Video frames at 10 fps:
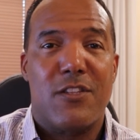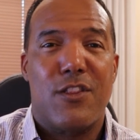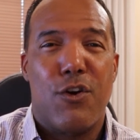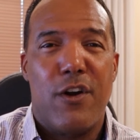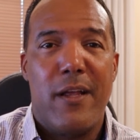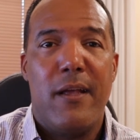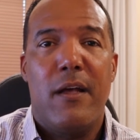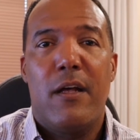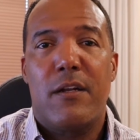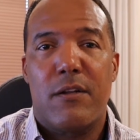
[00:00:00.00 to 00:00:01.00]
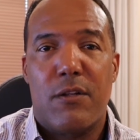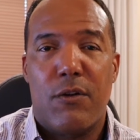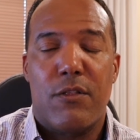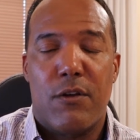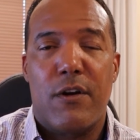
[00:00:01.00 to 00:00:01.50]
30 to
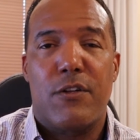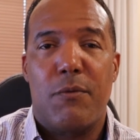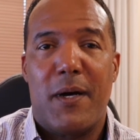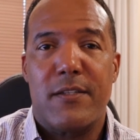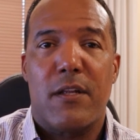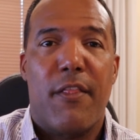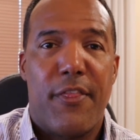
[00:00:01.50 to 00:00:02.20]
32 months.